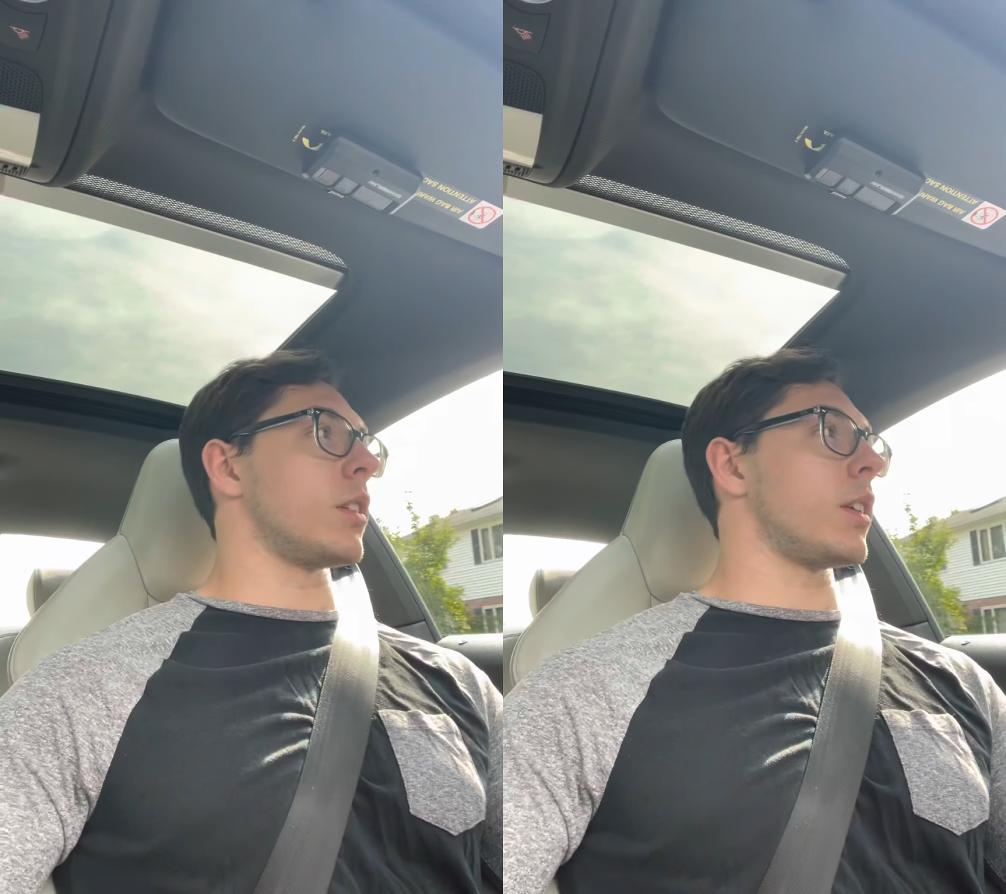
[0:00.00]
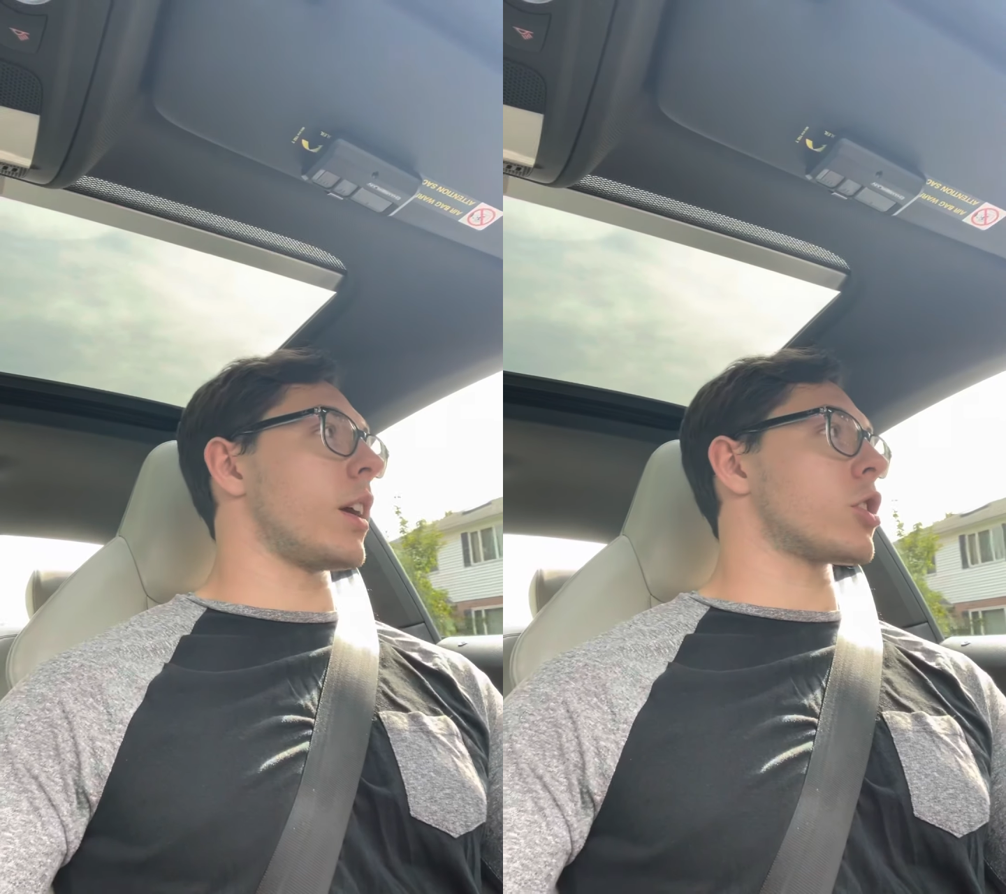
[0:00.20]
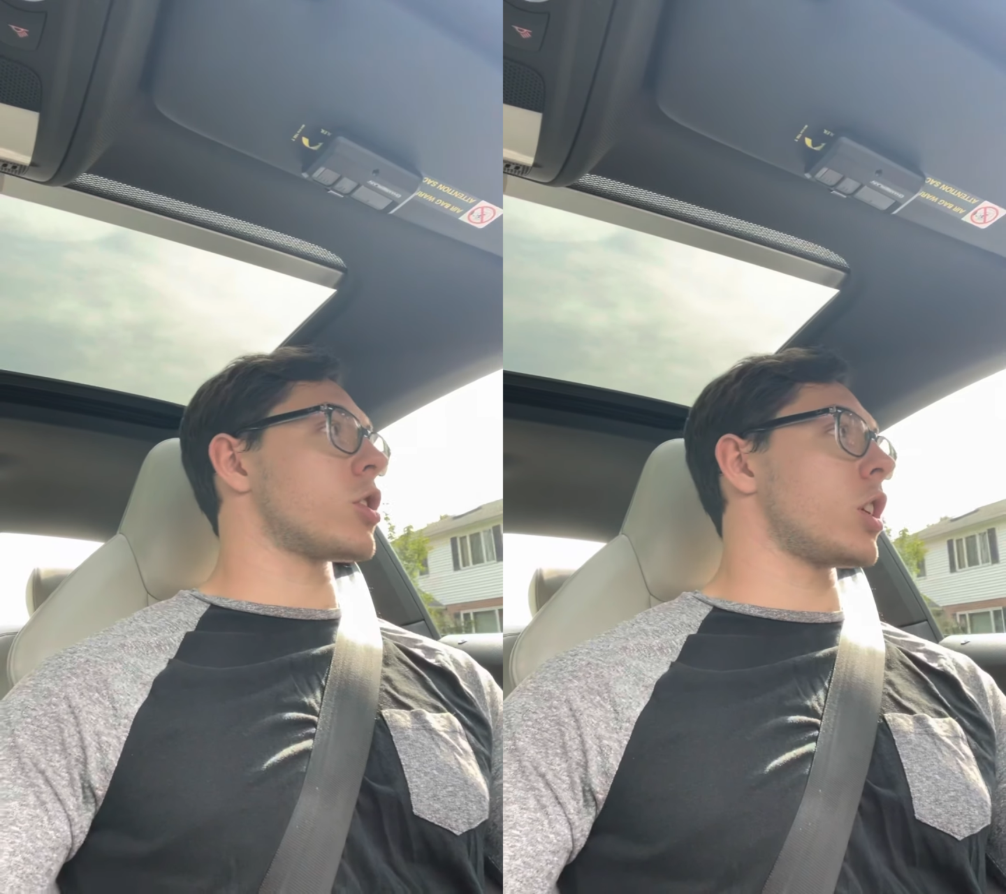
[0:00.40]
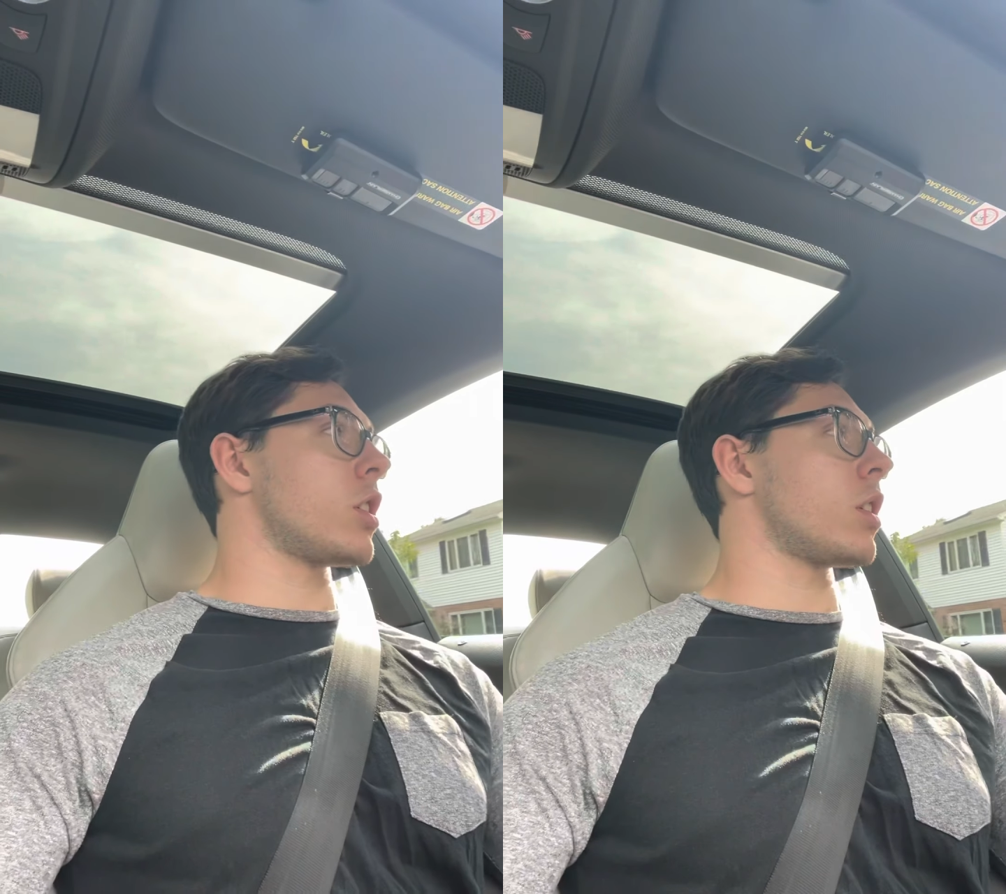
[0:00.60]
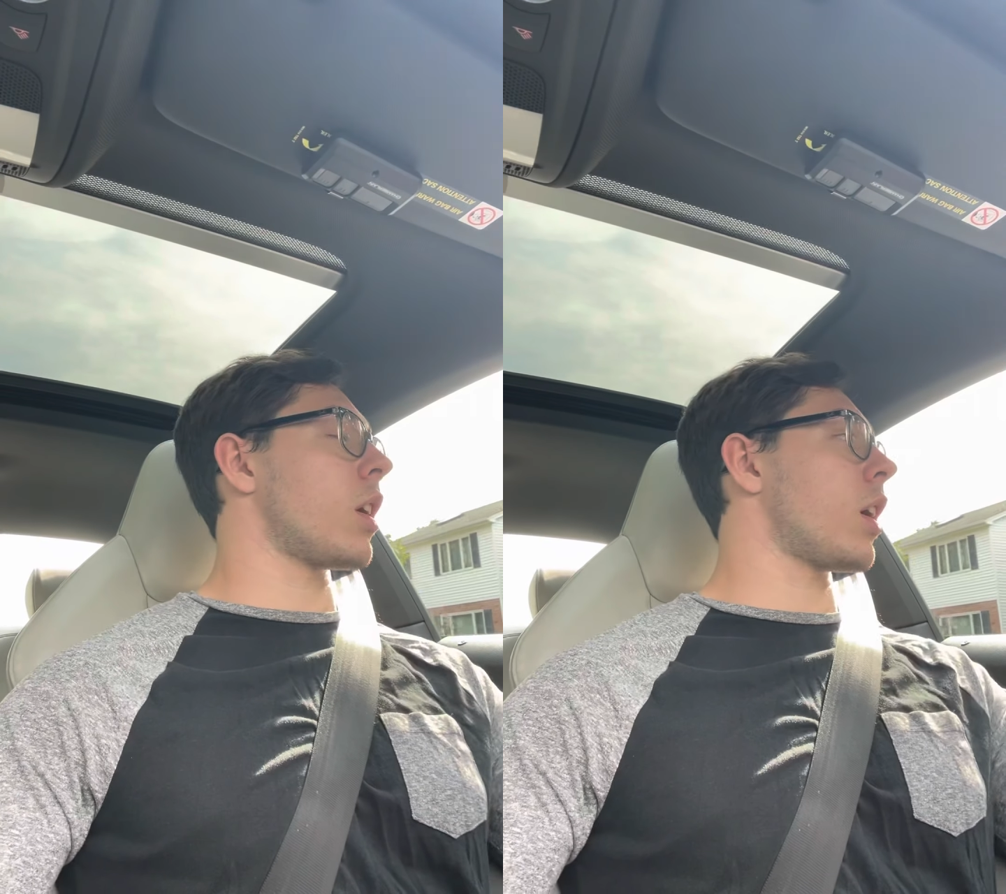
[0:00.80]

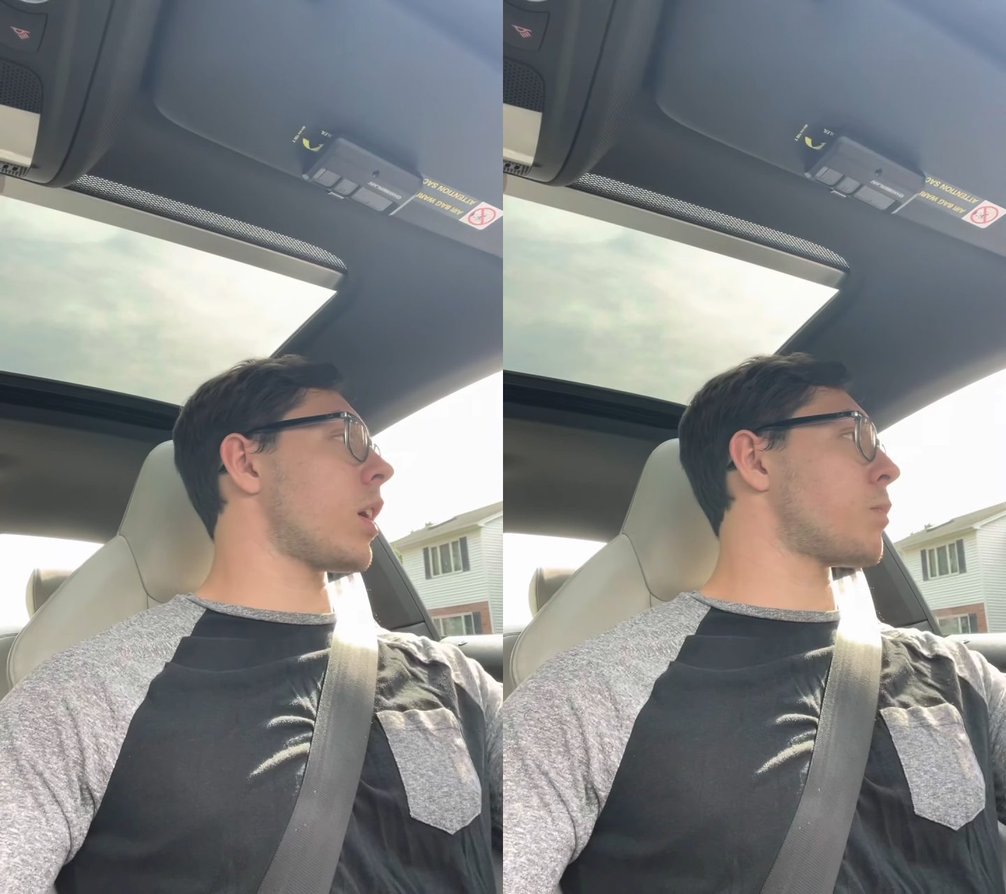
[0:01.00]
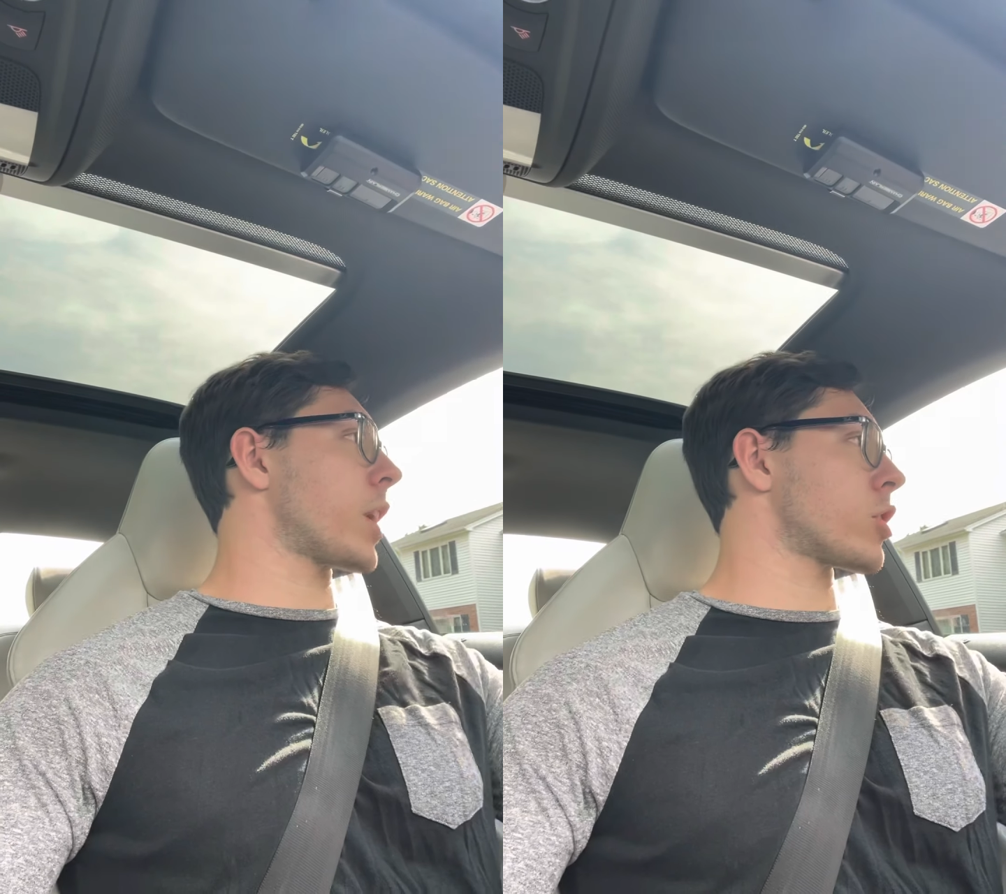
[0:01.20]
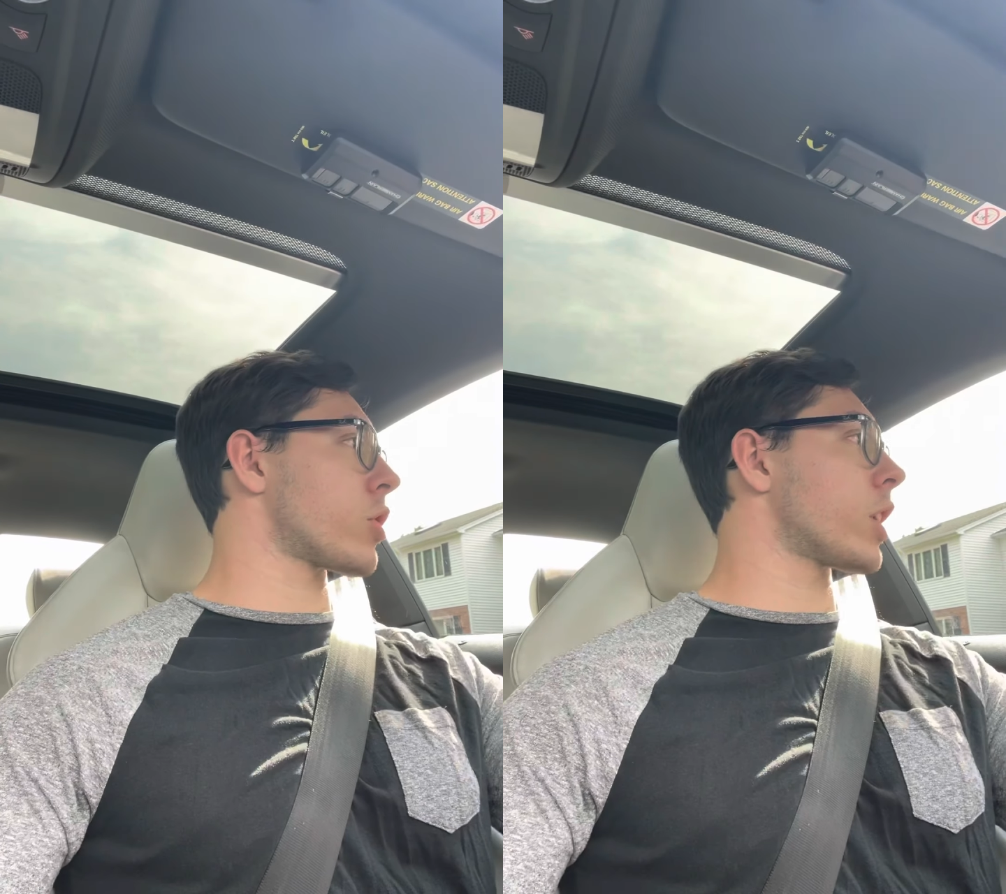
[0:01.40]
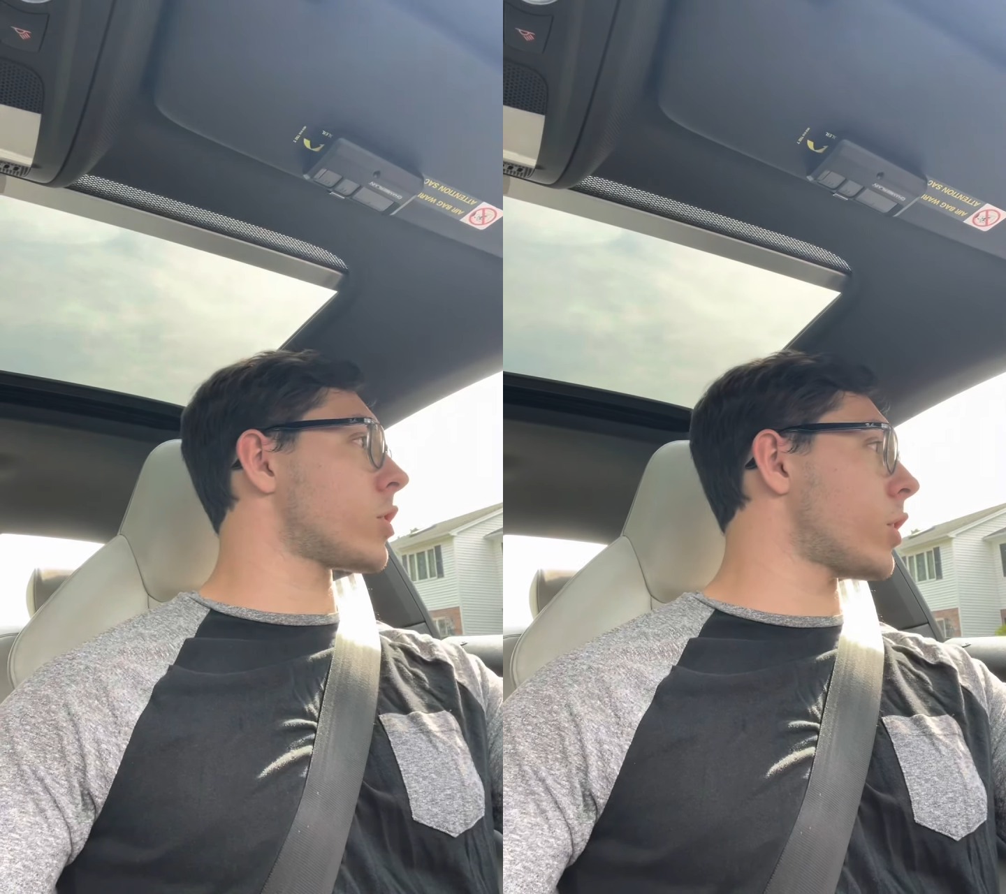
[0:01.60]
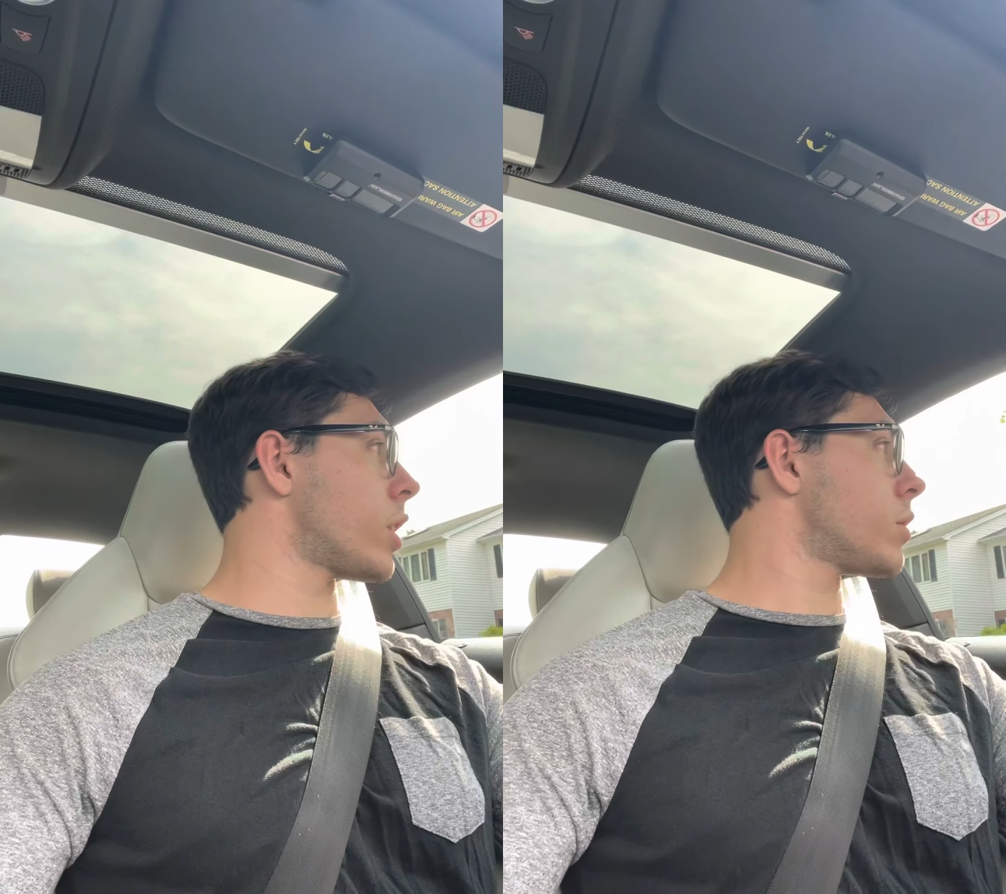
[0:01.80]
DSG
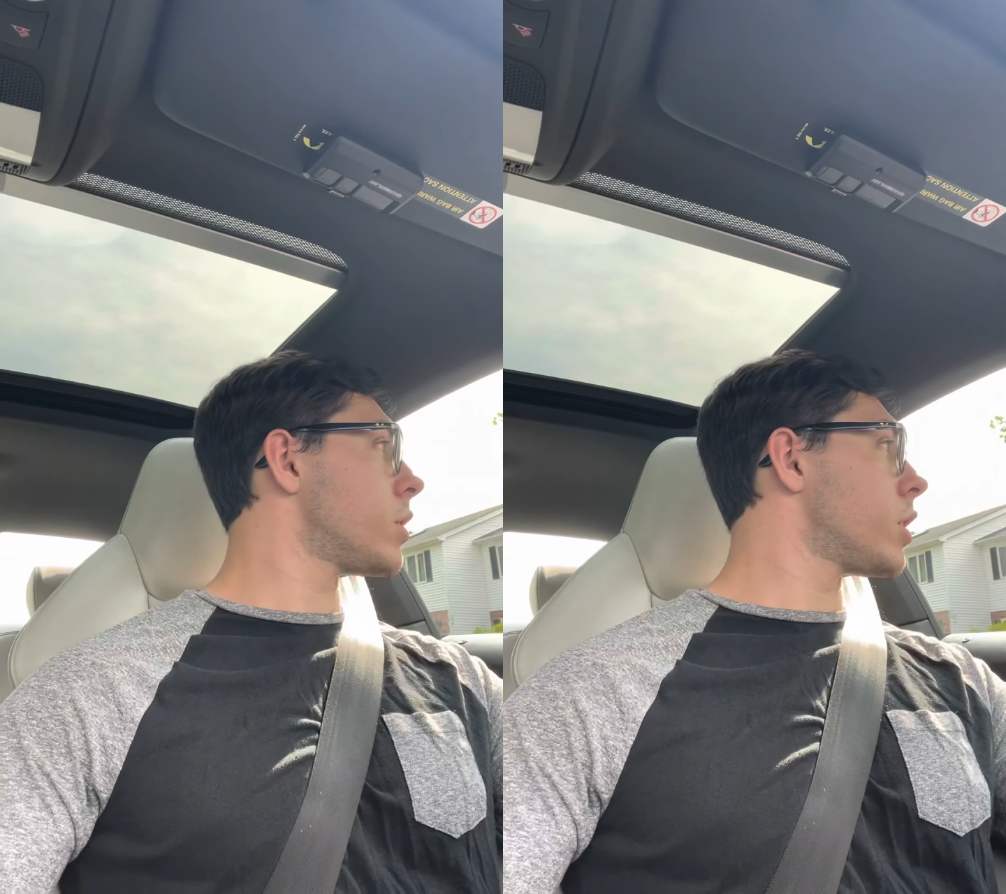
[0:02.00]
mechatronics unit